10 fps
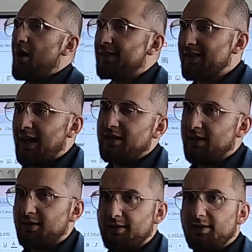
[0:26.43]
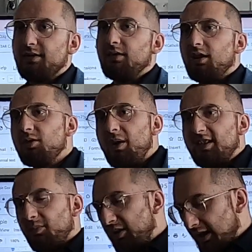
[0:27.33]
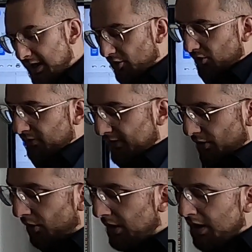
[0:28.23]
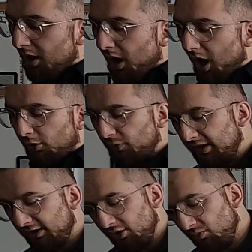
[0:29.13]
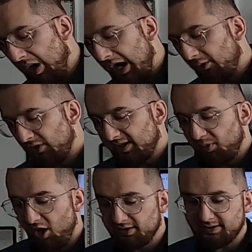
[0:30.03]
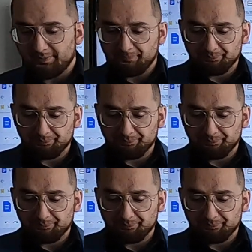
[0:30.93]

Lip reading: one sentence and you made some key issues. So I'll read to you my response.